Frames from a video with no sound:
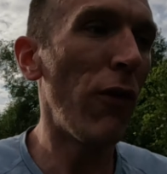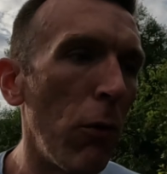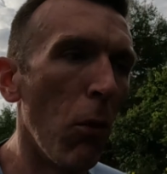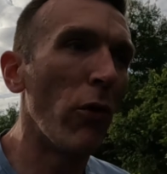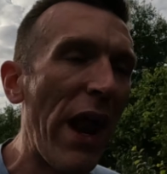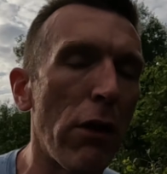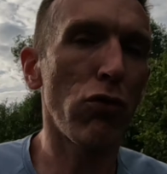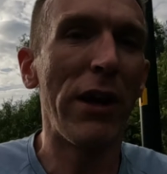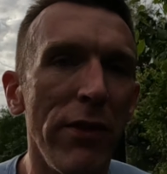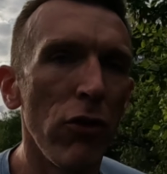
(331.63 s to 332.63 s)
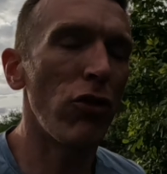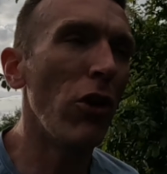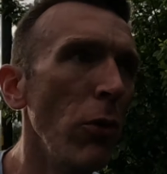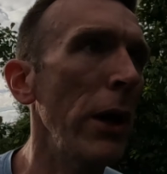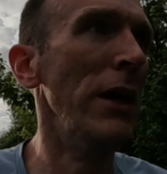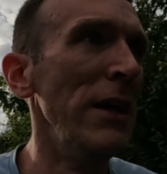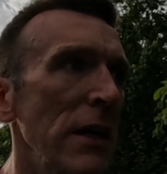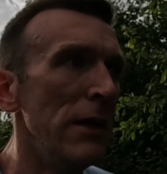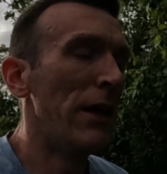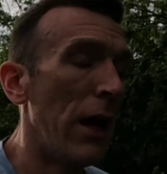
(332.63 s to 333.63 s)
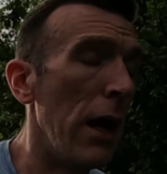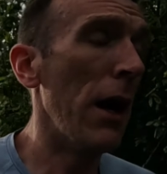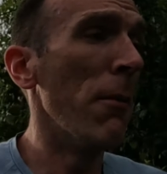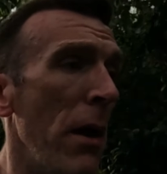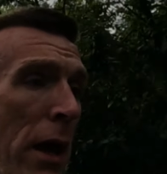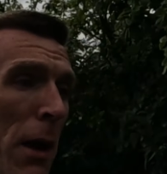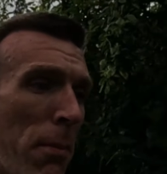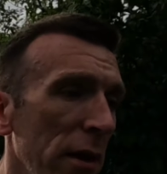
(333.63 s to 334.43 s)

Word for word: feel more natural in the shoe um,